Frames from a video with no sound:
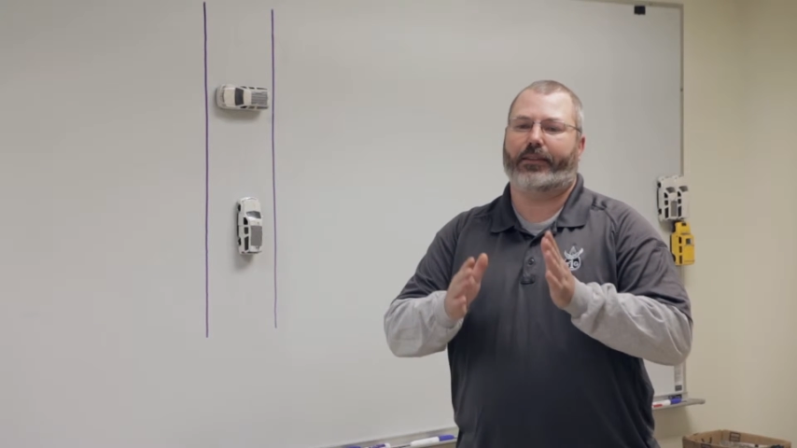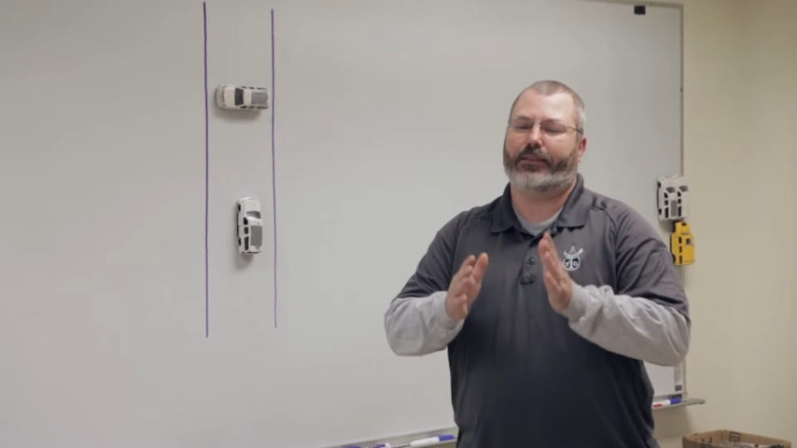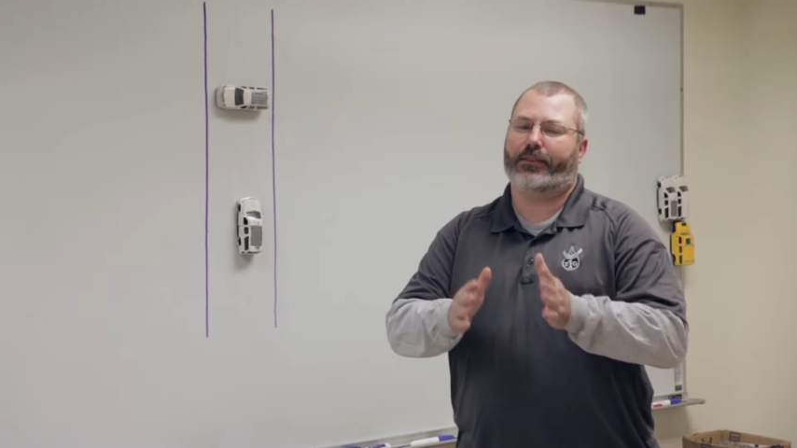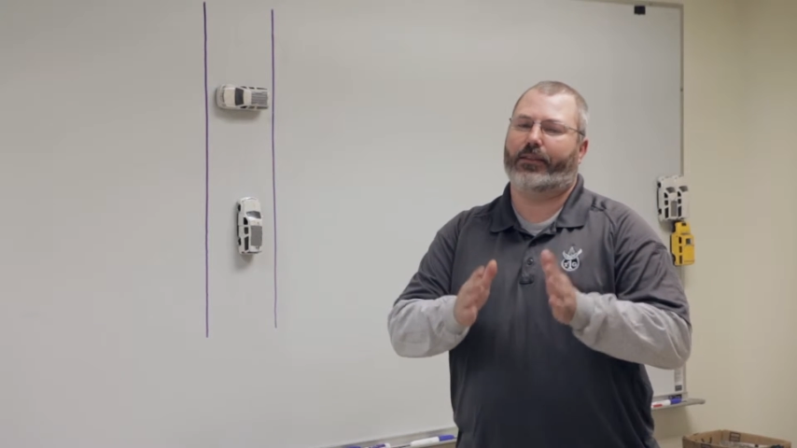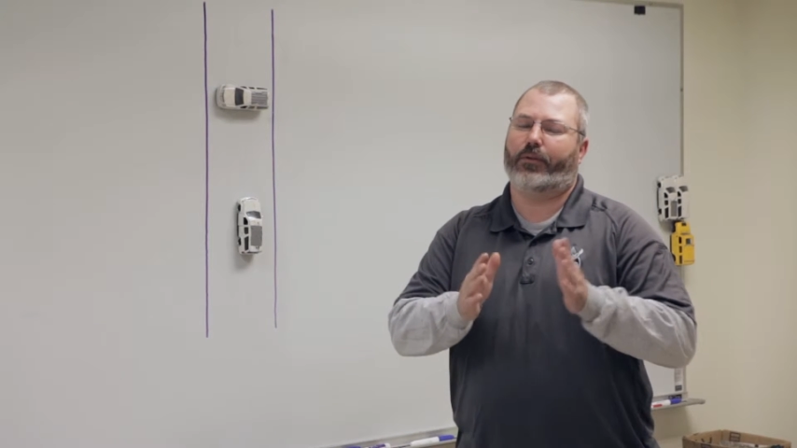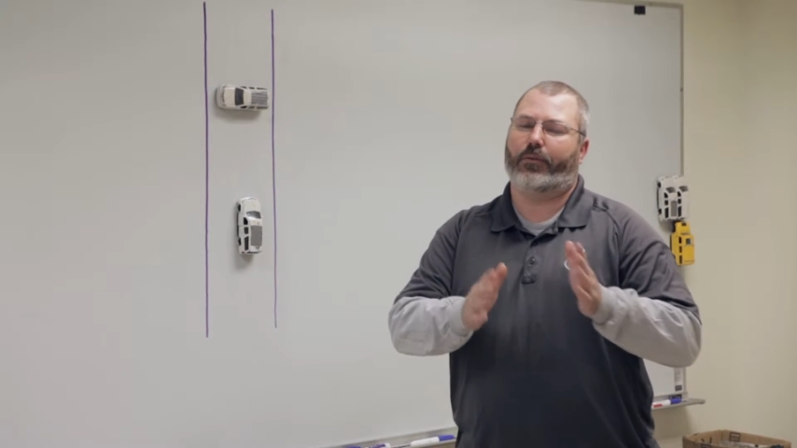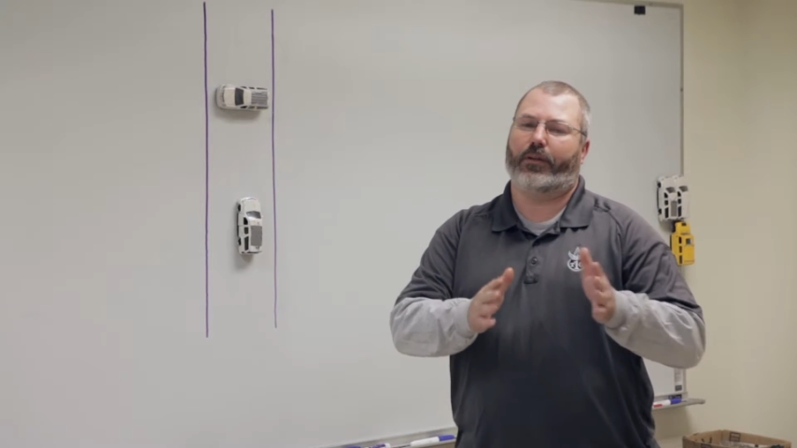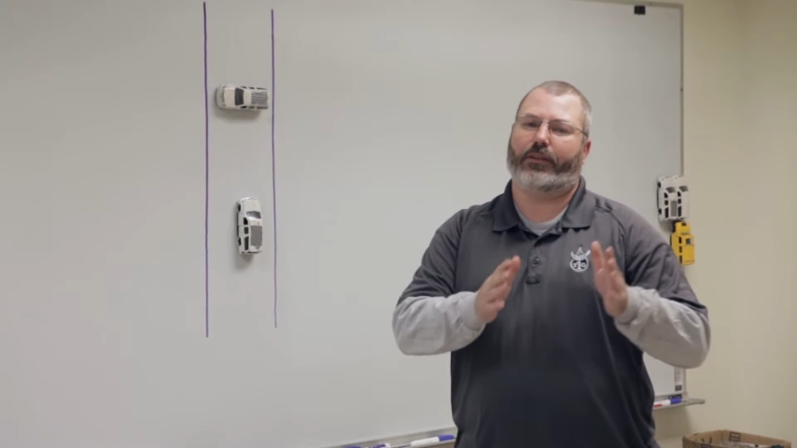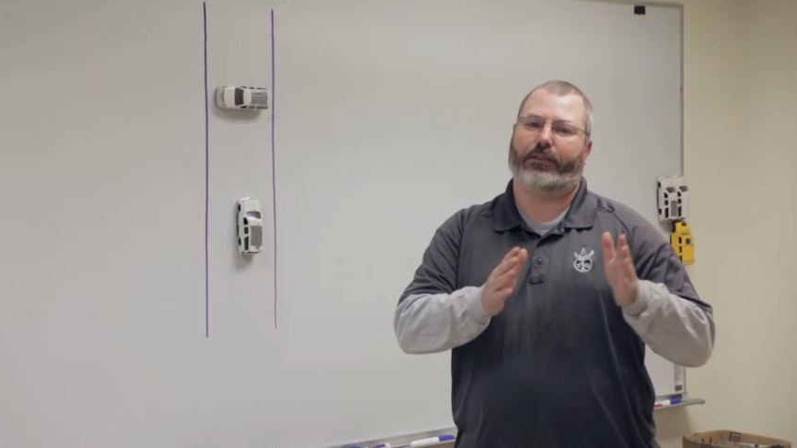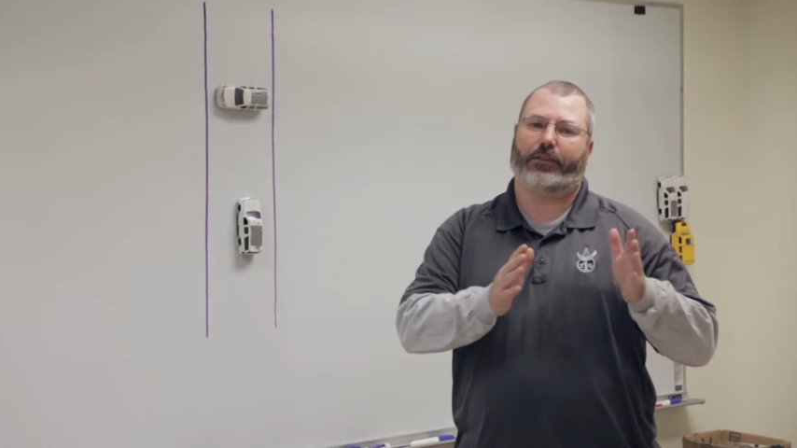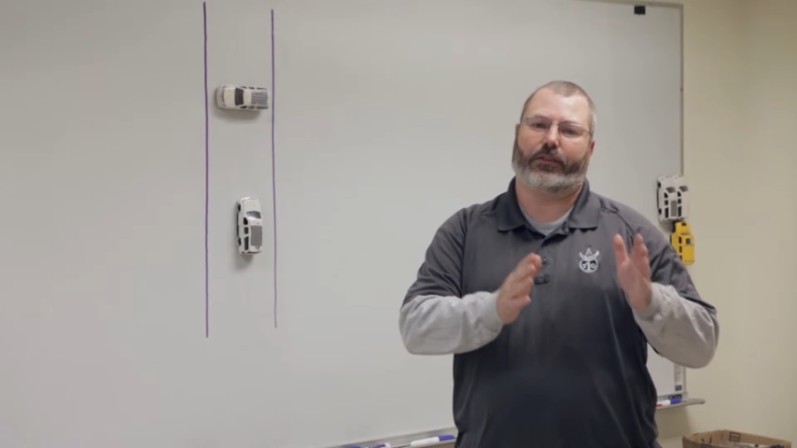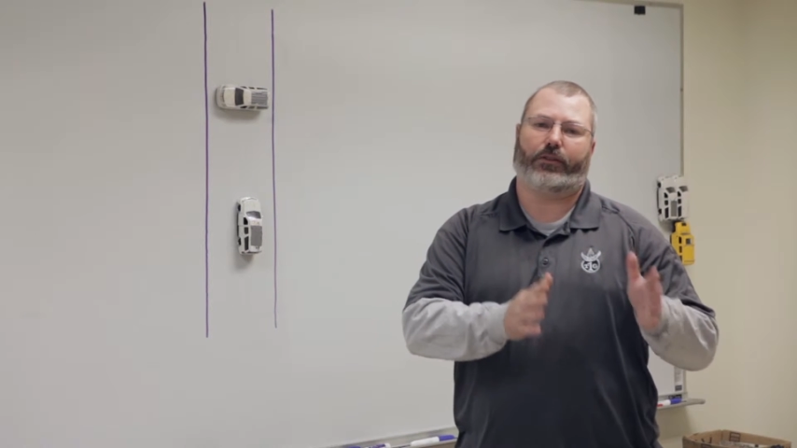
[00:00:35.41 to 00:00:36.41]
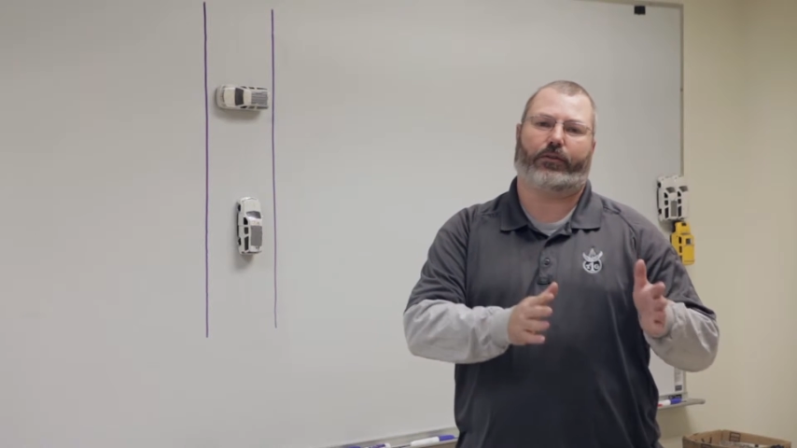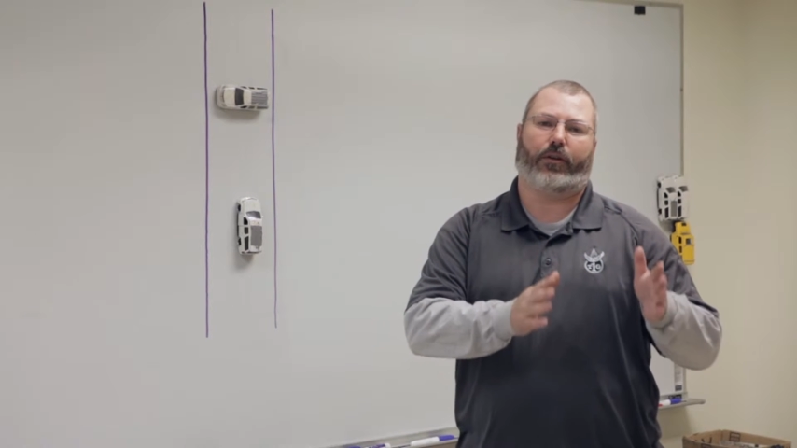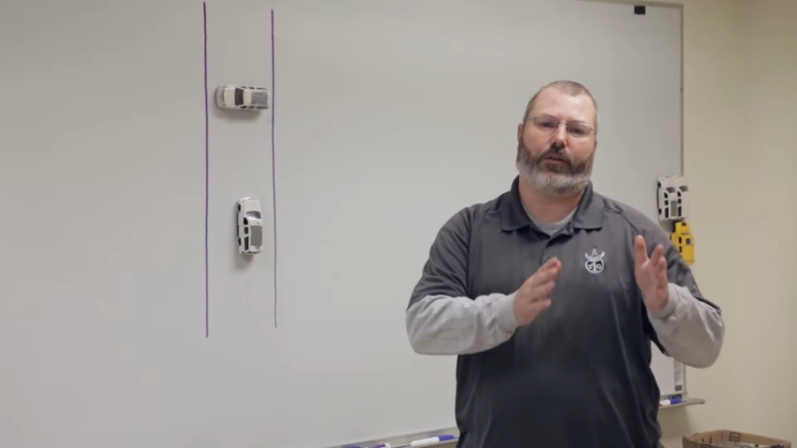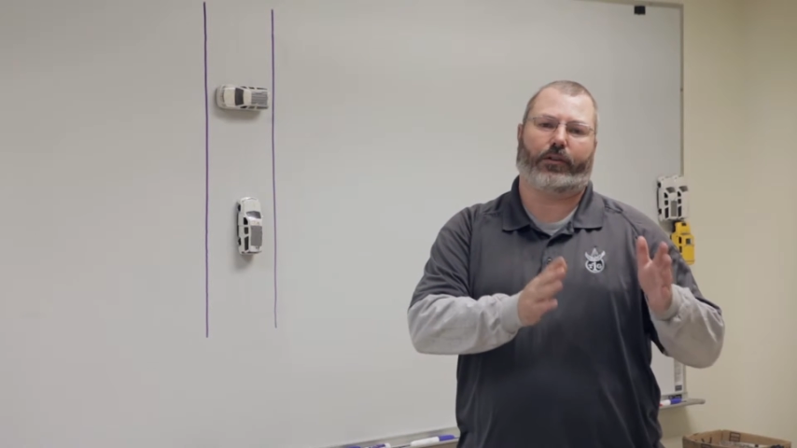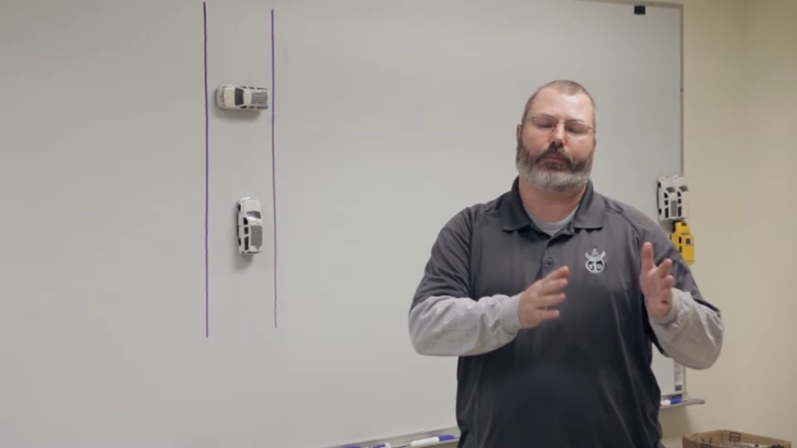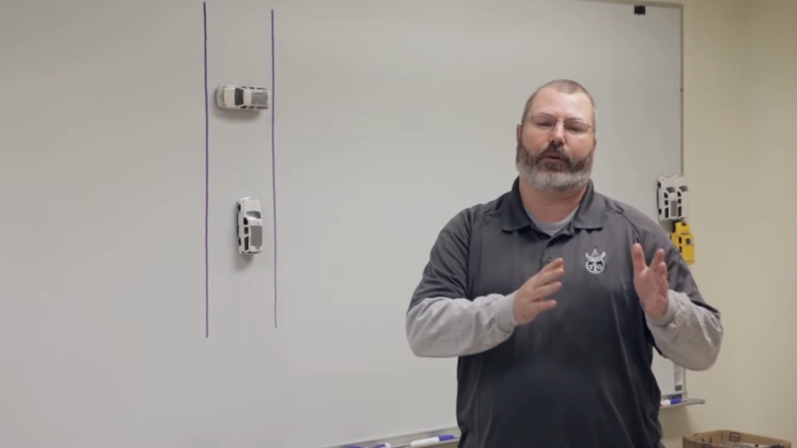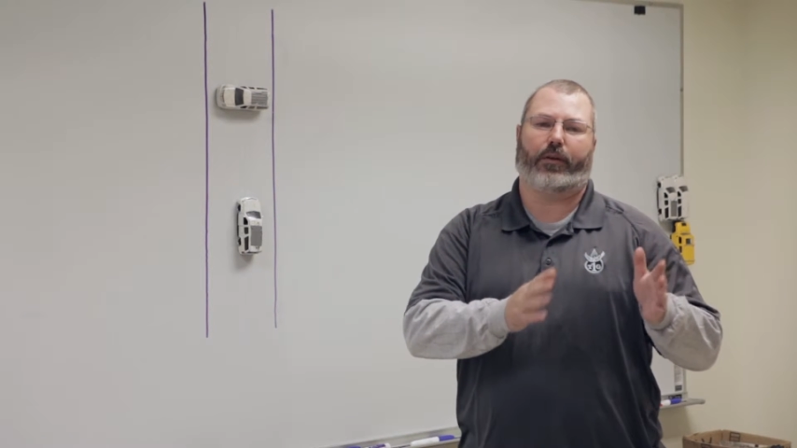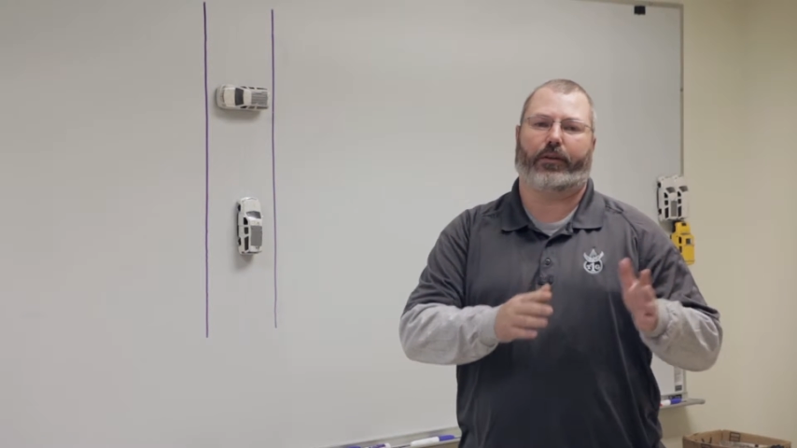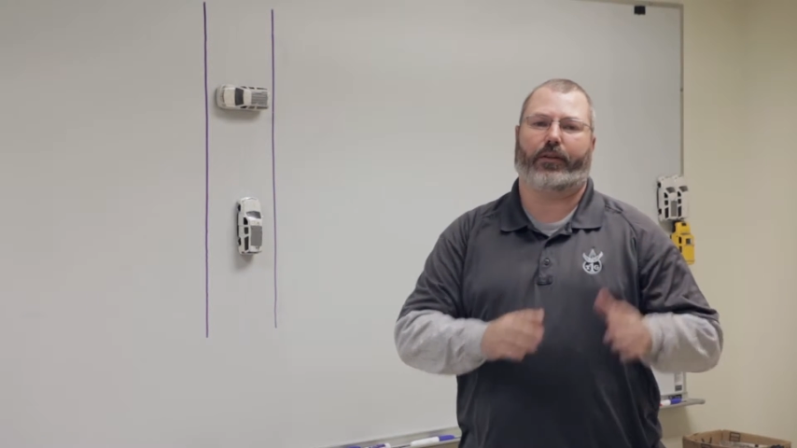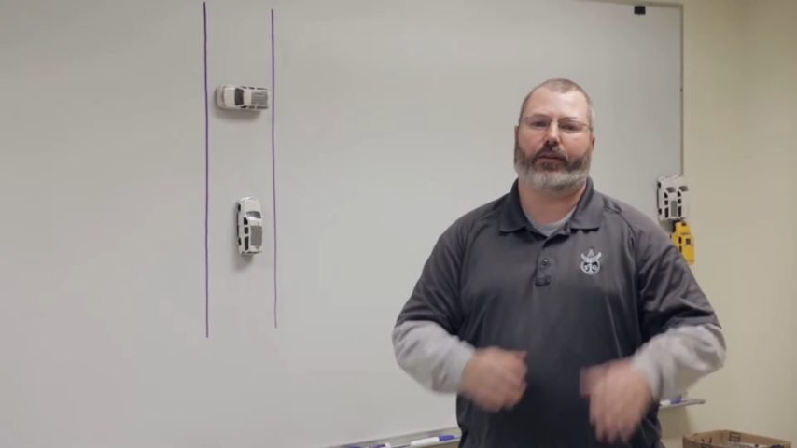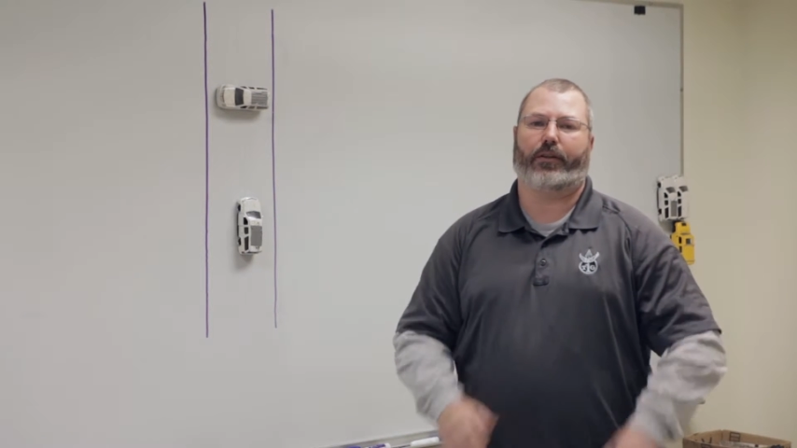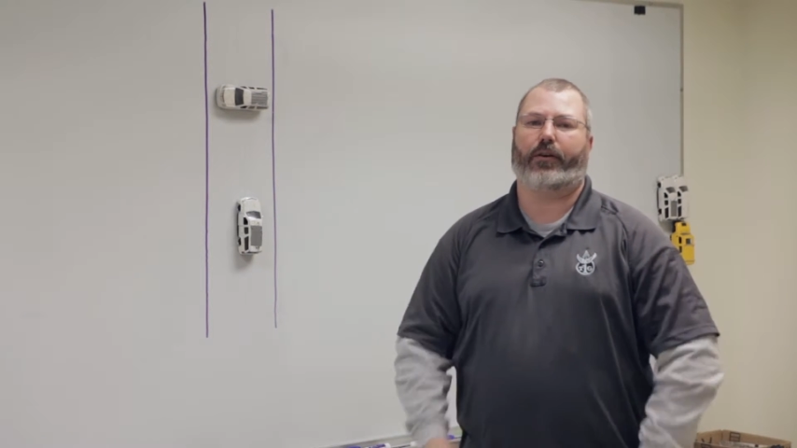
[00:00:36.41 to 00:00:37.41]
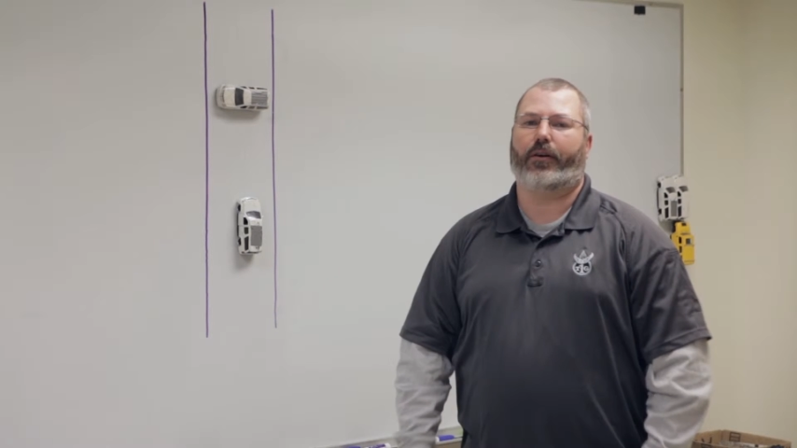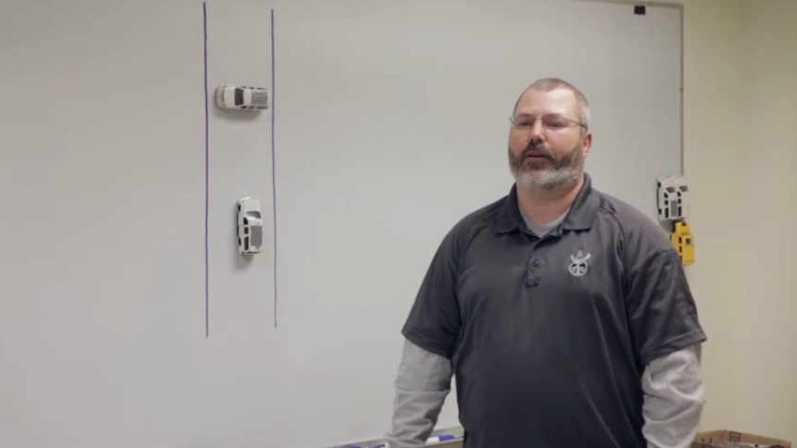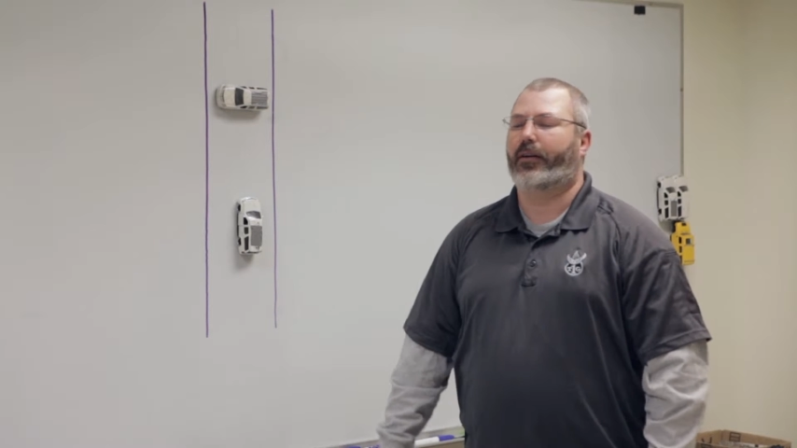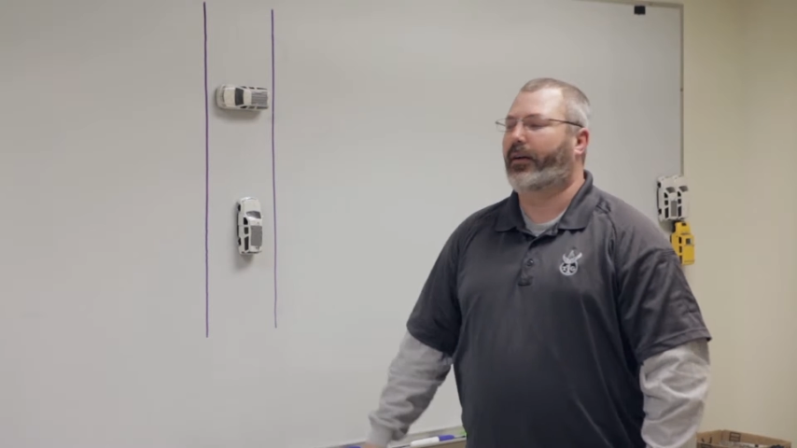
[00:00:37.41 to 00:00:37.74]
still where it's the strongest part of the car.